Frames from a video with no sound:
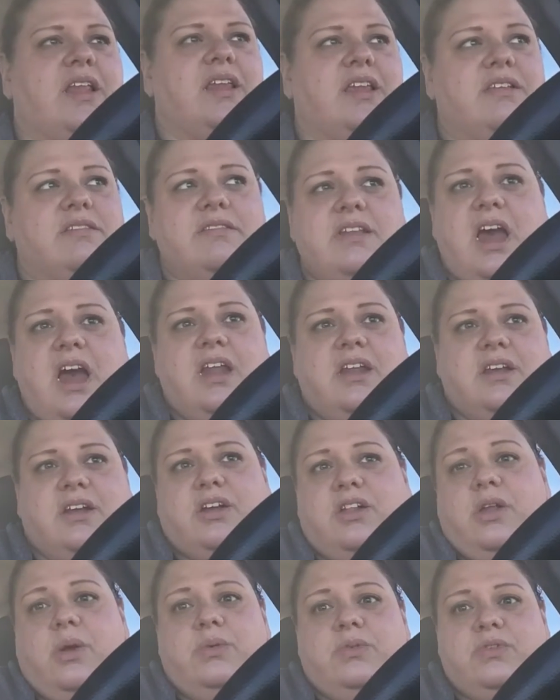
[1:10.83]
and he's not a
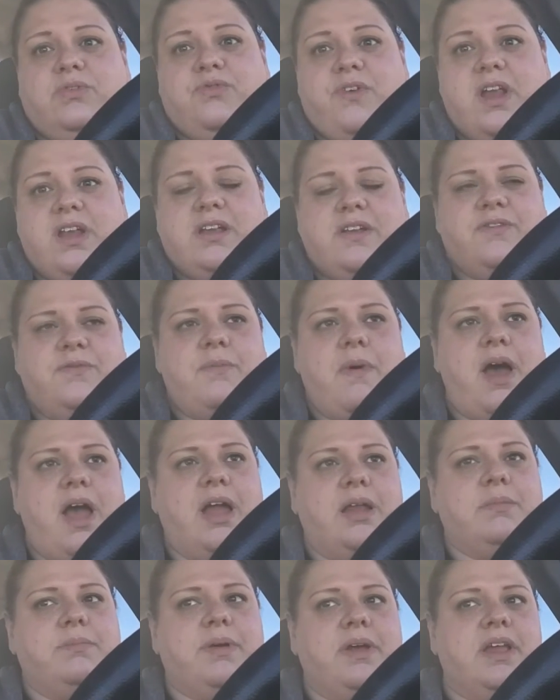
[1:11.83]
close friend of
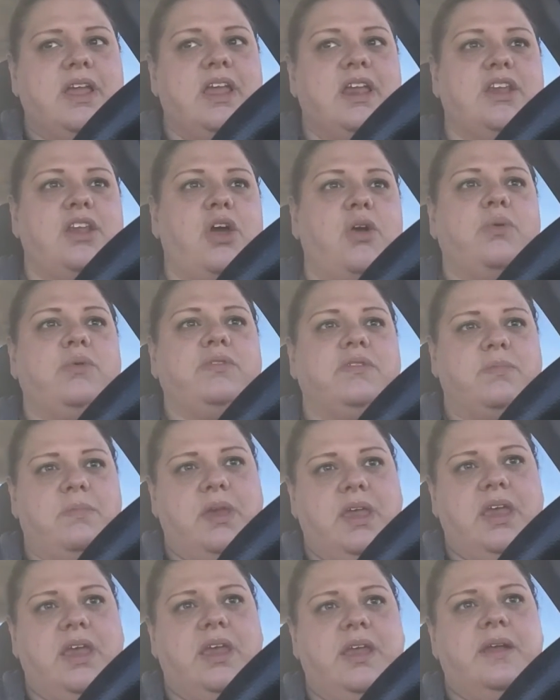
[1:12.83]
mine, but he knows
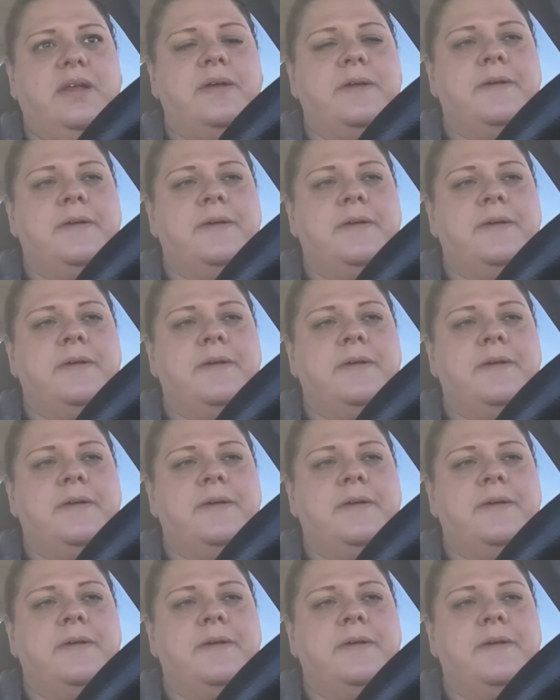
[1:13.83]
me